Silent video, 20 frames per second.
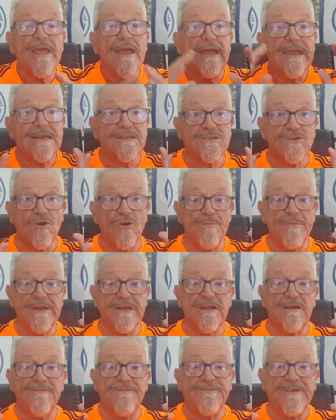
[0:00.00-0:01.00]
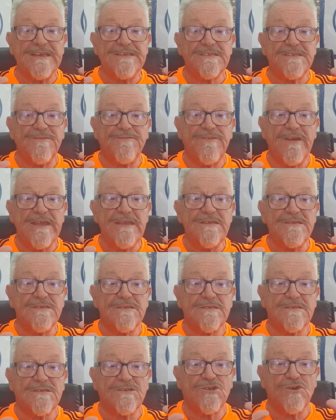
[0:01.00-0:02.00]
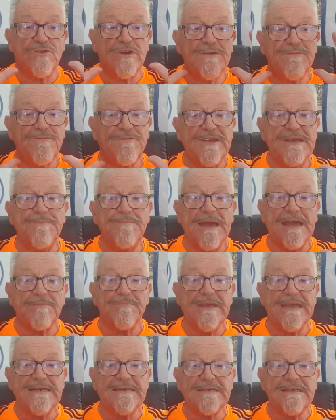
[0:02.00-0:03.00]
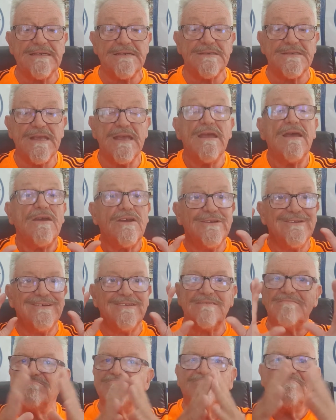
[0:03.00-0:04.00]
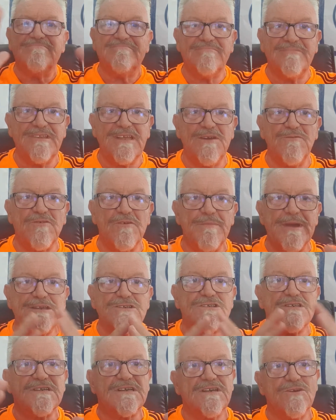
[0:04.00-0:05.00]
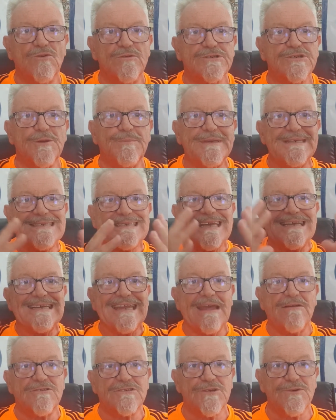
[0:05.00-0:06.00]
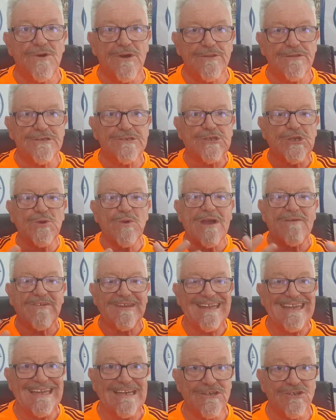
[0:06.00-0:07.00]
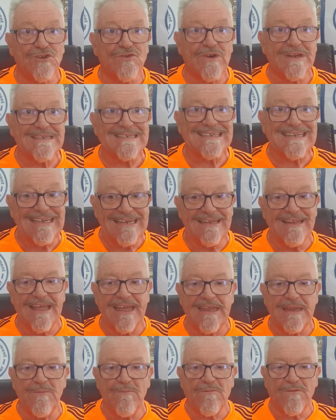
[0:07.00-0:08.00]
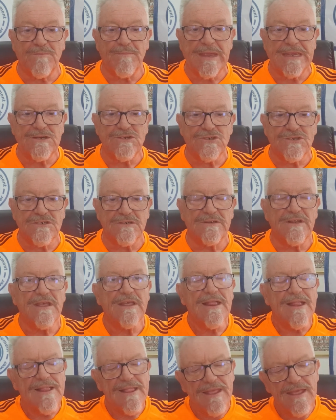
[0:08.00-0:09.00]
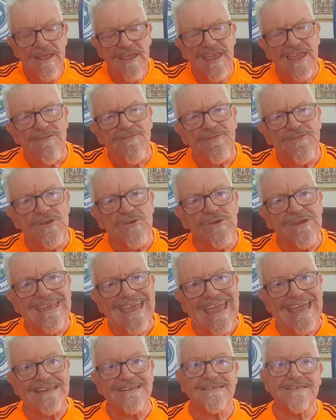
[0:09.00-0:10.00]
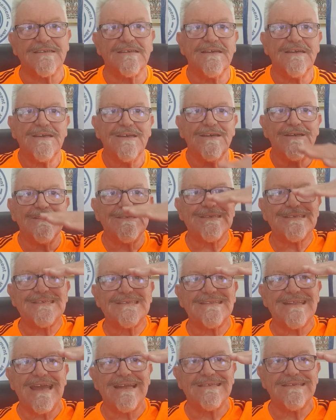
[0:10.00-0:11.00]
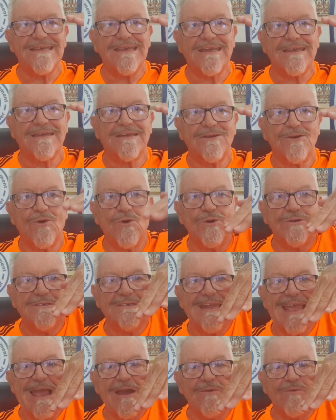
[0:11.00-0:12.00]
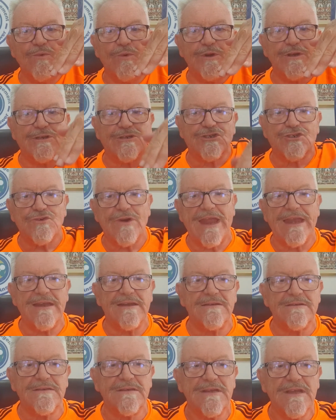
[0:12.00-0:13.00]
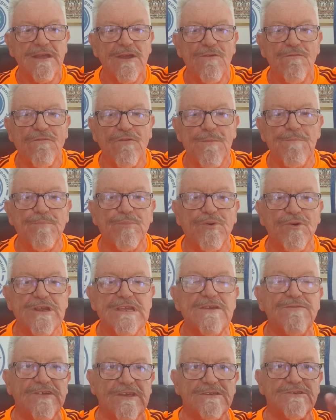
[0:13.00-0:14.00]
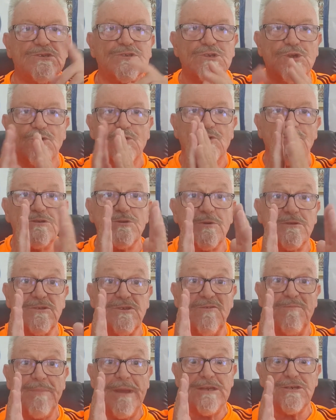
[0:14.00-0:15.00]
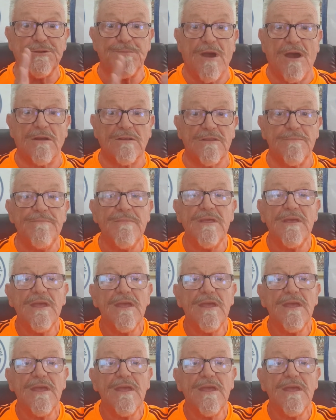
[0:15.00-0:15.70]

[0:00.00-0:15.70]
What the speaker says: It's normally done face-to-face during feedback meetings, and the information can also be sent out to others who have an interest in that information. If you get a static or downward trend from previous scores, once you benchmark them,